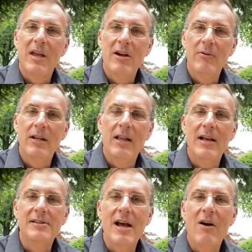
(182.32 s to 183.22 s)
I
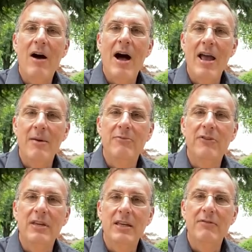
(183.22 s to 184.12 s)
realize how I am
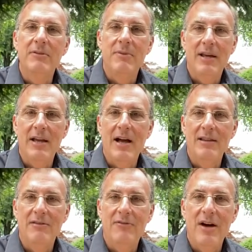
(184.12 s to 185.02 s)
forgiven by
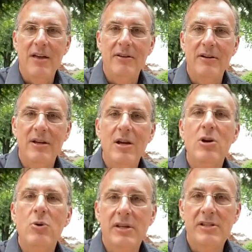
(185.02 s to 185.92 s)
God the Father,
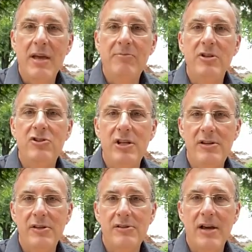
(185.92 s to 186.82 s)
who accepted
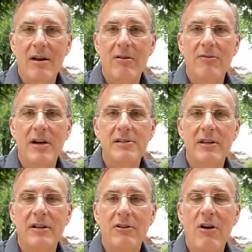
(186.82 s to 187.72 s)
Jesus' sacrifice
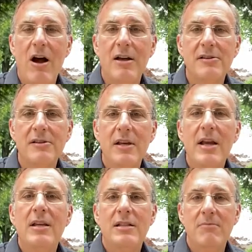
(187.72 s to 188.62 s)
on the cross
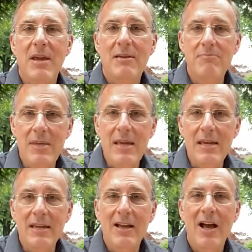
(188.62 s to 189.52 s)
to make
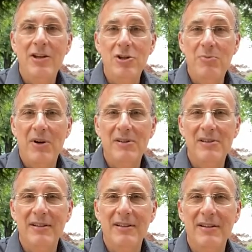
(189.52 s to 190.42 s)
me a new
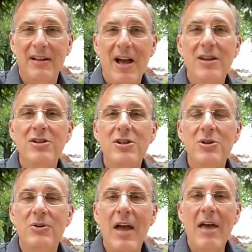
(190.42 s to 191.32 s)
person, a
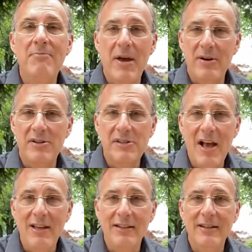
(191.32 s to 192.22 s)
new and better
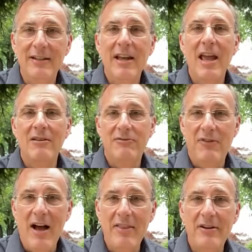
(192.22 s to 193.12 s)
son and
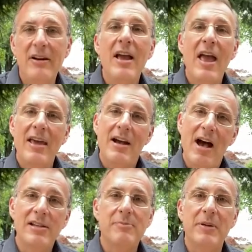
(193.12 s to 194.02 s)
father and
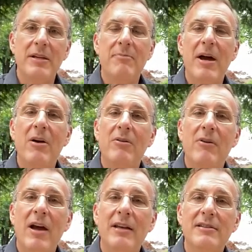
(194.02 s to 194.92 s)
husband in my own
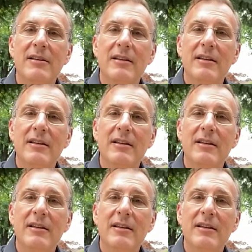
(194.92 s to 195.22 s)
right.